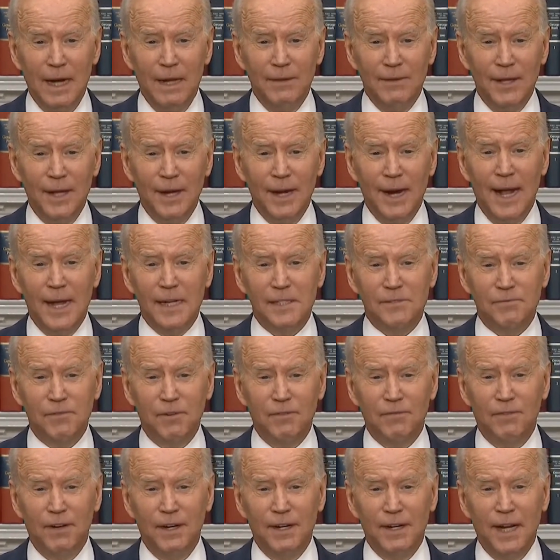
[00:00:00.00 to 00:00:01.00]
and then ask
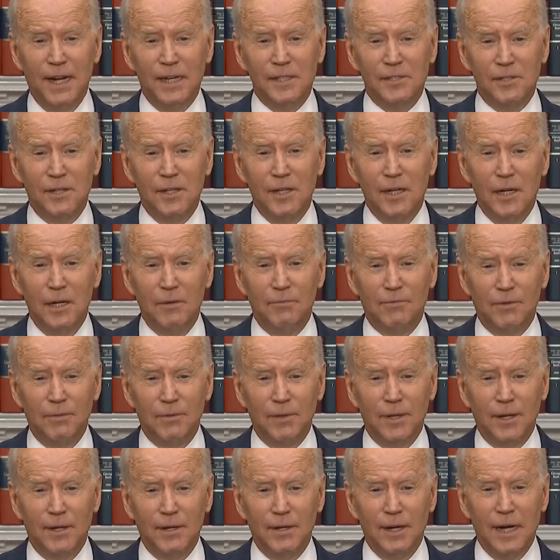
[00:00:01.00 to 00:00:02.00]
for financial help
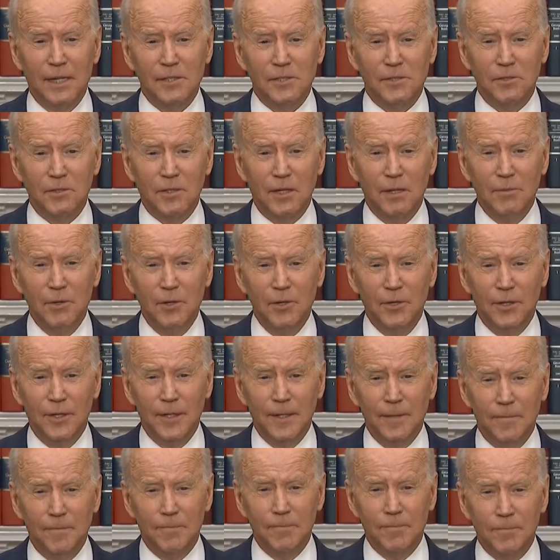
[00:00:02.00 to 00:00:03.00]
from the international
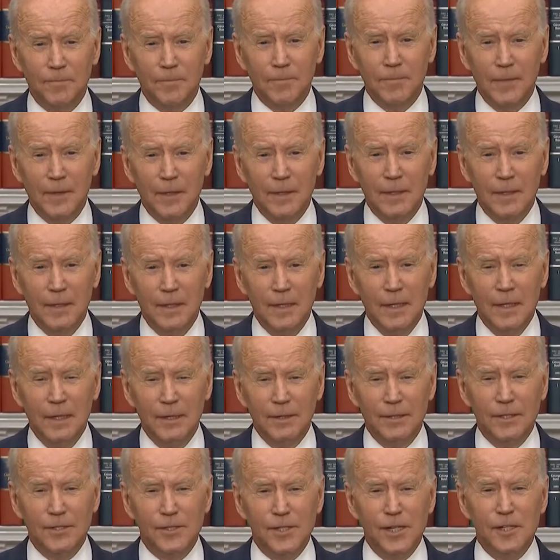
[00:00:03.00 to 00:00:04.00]
community.
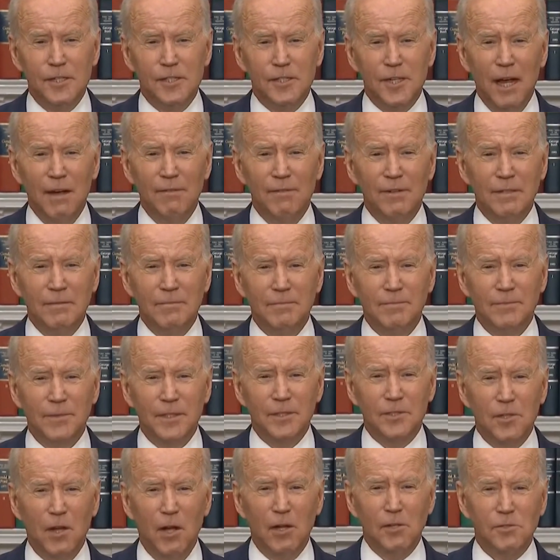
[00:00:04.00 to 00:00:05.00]
The G7
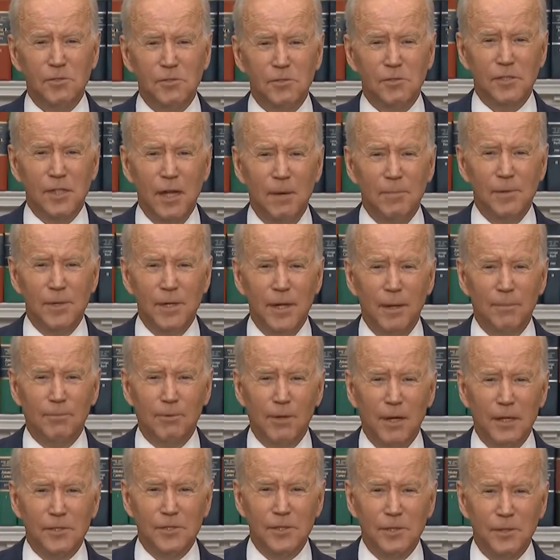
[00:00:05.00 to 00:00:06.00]
is also stepping up
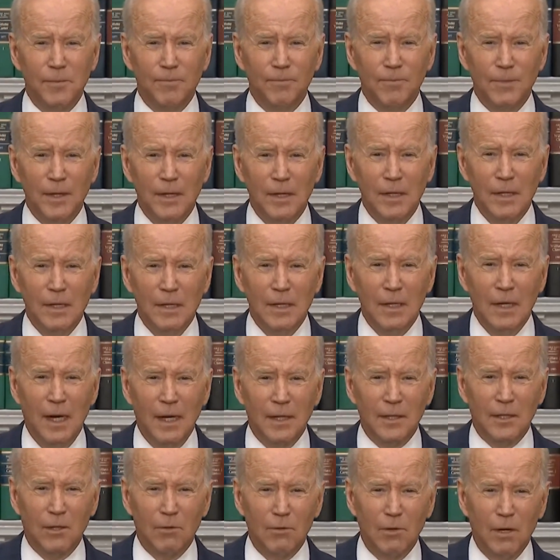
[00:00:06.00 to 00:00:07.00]
pressure
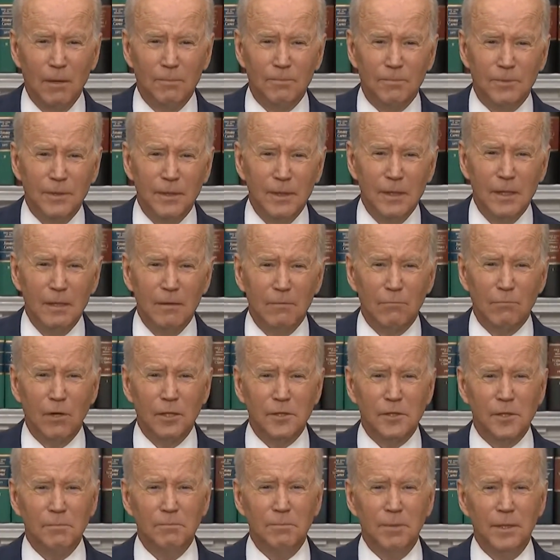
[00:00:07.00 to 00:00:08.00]
on corrupt
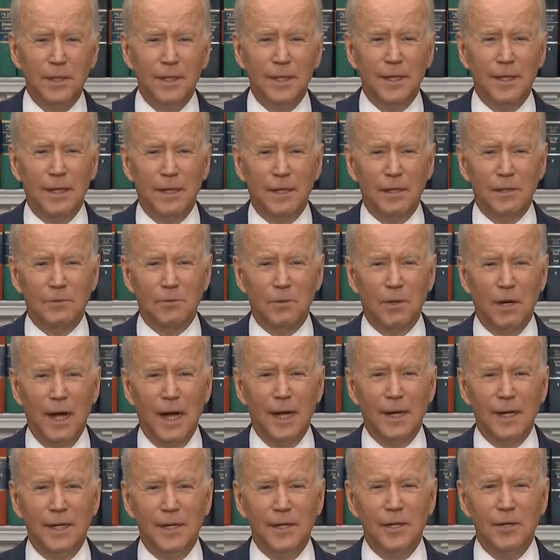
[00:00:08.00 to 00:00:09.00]
Russian billionaires. We're
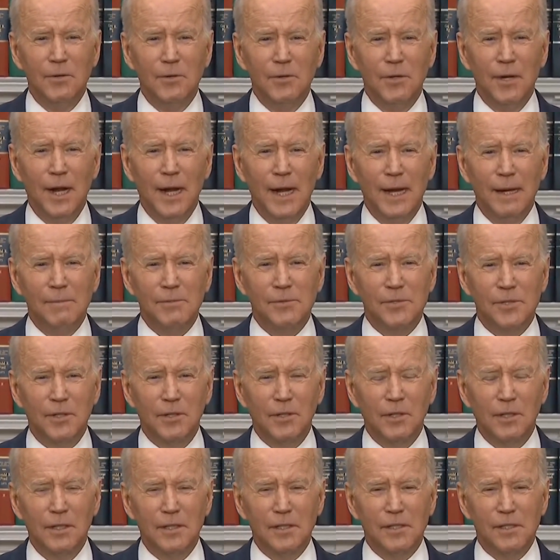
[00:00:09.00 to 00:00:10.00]
adding new names to
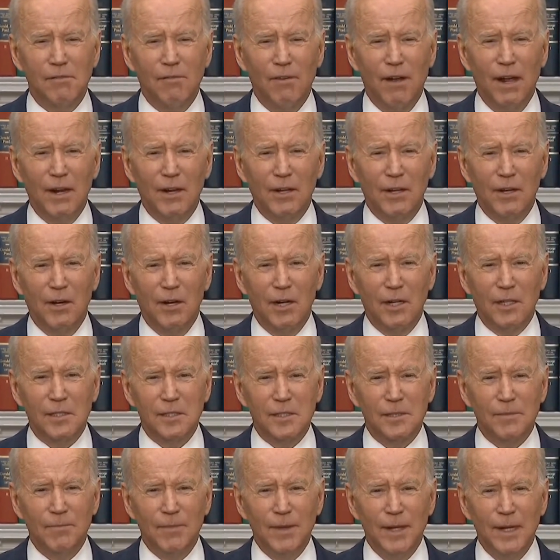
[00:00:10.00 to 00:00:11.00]
the list of
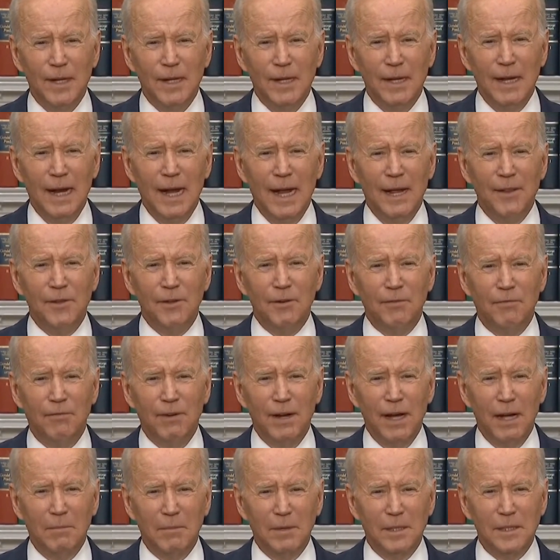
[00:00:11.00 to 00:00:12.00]
oligarchs and their
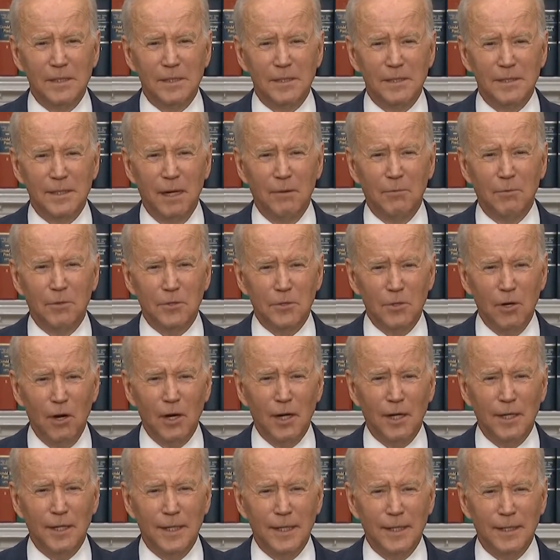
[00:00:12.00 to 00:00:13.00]
families that we're
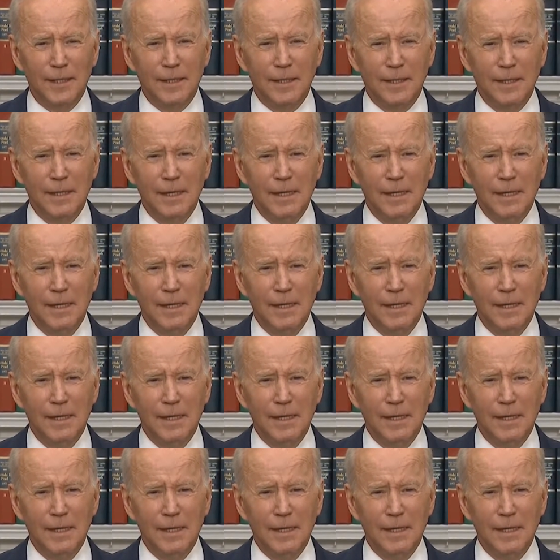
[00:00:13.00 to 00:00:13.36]
targeting.